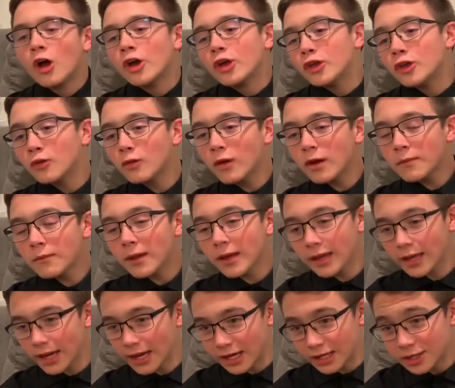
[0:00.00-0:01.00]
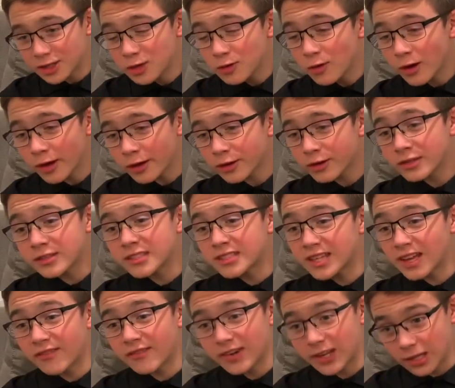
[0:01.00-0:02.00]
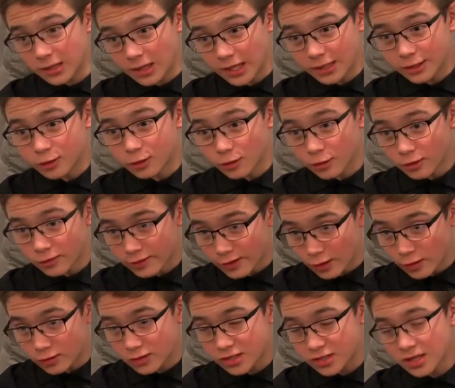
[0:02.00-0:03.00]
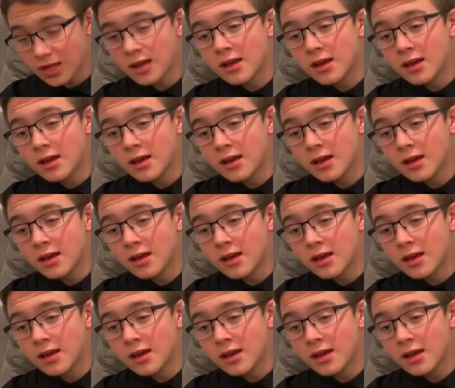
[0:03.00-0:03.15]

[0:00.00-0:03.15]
You win by getting 270 electoral votes.